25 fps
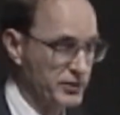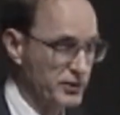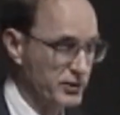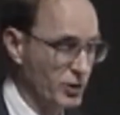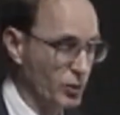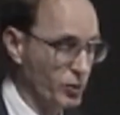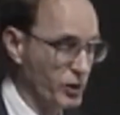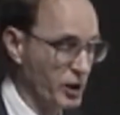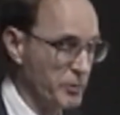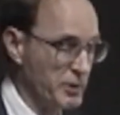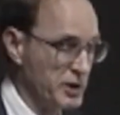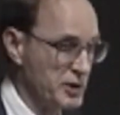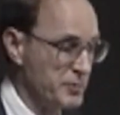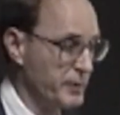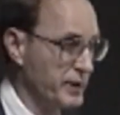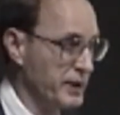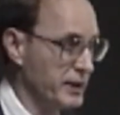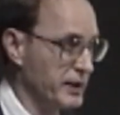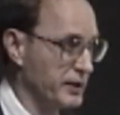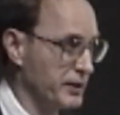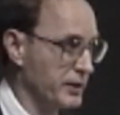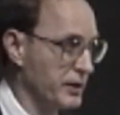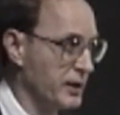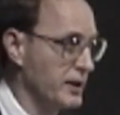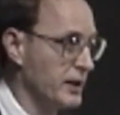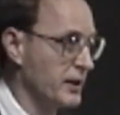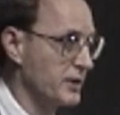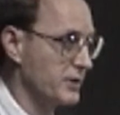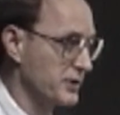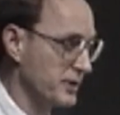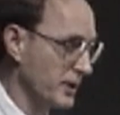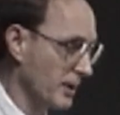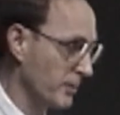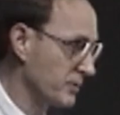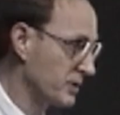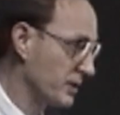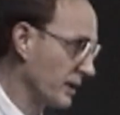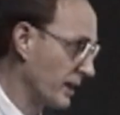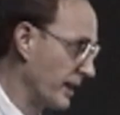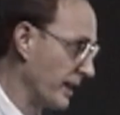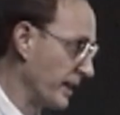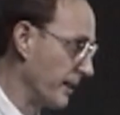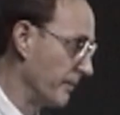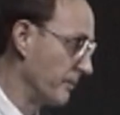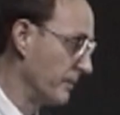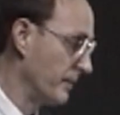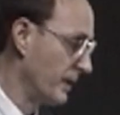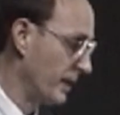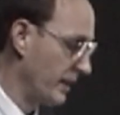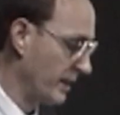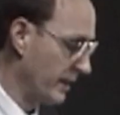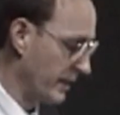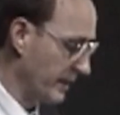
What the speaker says: And so we're going to be spending some time